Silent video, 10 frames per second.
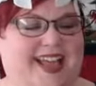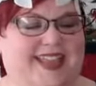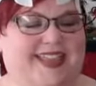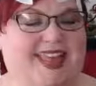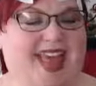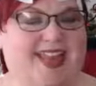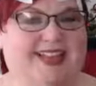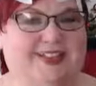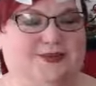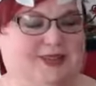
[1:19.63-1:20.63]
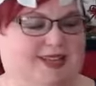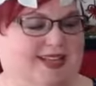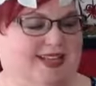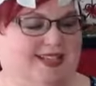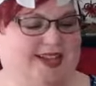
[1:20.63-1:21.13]
that is what
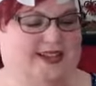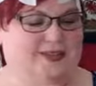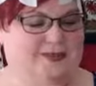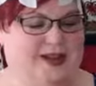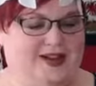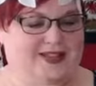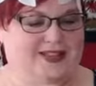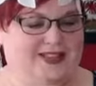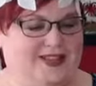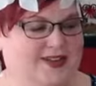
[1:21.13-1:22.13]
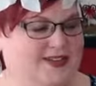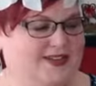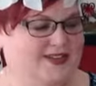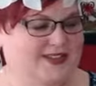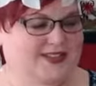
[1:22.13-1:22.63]
it is all about. So,